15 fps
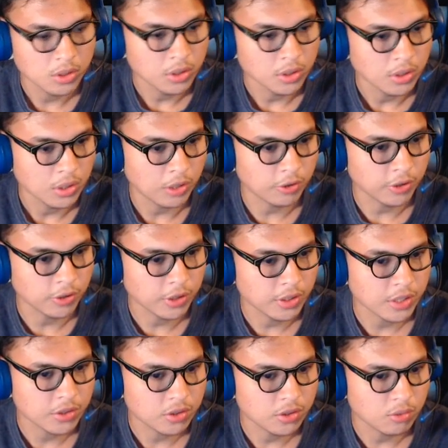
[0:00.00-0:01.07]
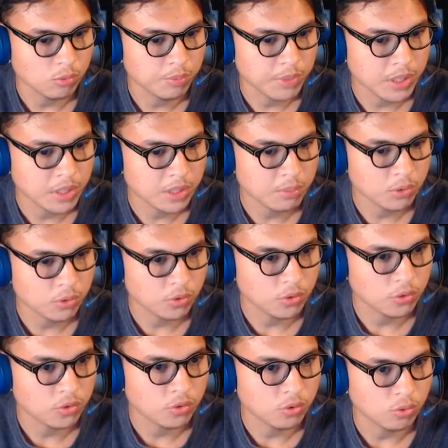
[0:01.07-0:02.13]
Other than that, you will be able
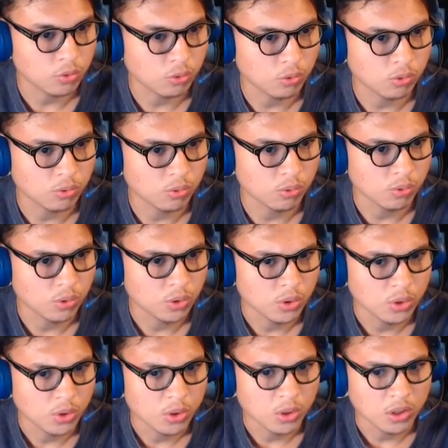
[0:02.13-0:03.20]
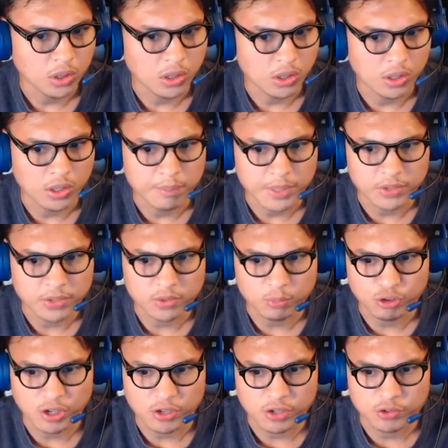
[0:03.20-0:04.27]
to make some
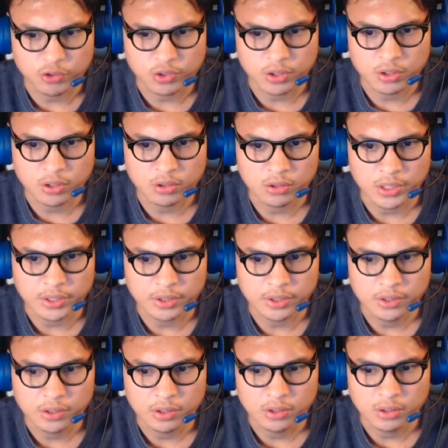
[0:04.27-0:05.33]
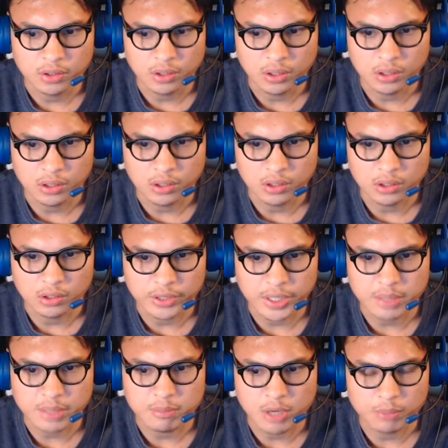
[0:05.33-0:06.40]
changes here, like
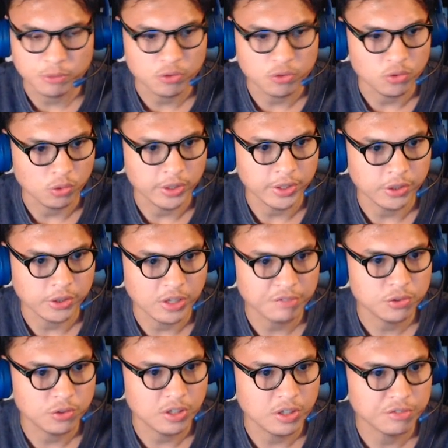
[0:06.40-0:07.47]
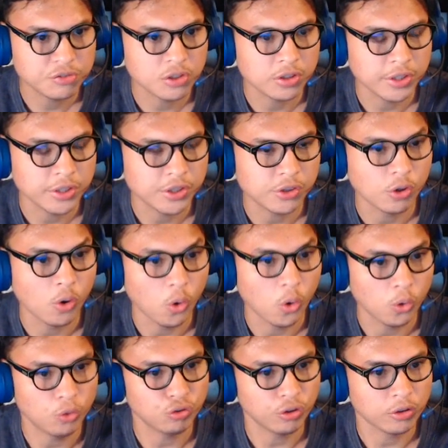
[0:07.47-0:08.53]
game options. So you have to click your
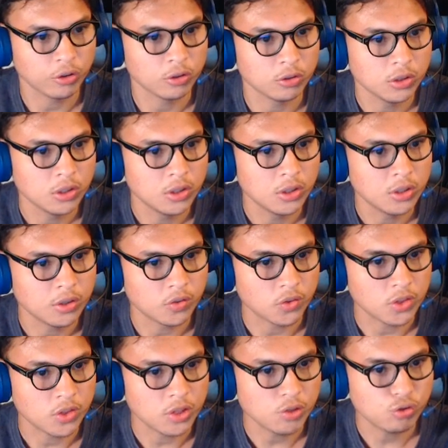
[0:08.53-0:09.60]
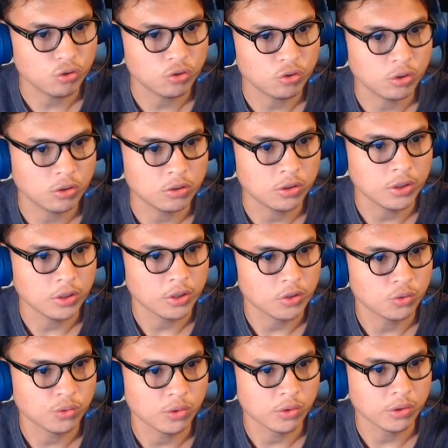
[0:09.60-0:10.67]
own circle, because each circle is
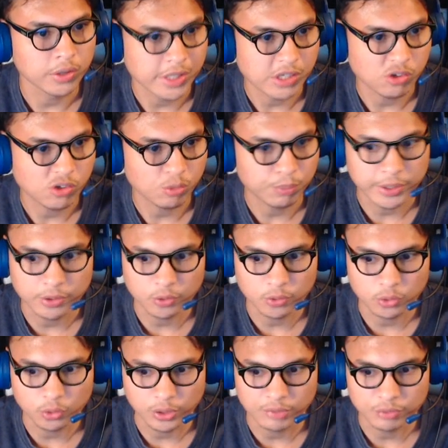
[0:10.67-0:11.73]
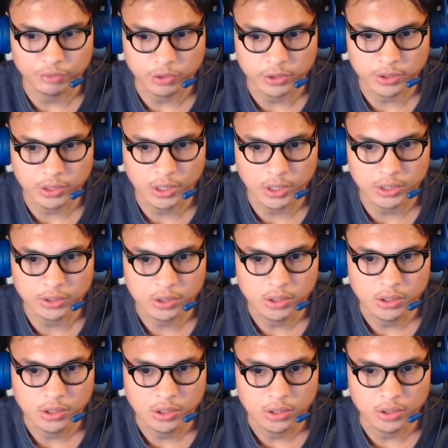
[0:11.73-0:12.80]
for each player. So you have to click that,
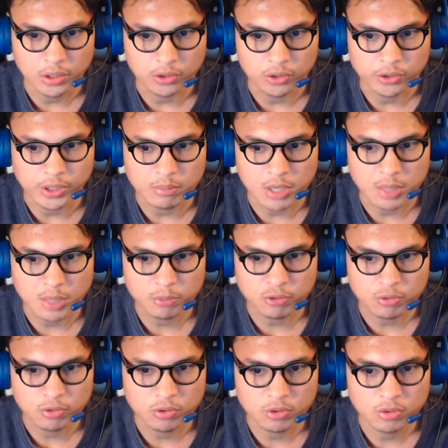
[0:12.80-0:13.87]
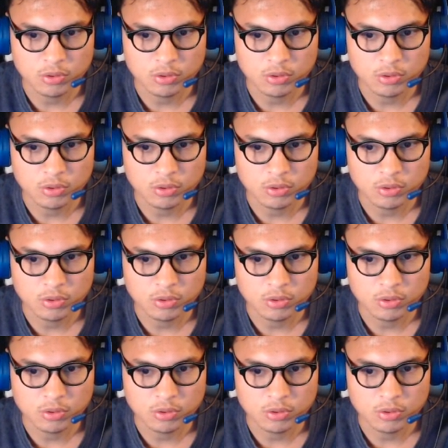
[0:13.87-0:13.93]
click on game options.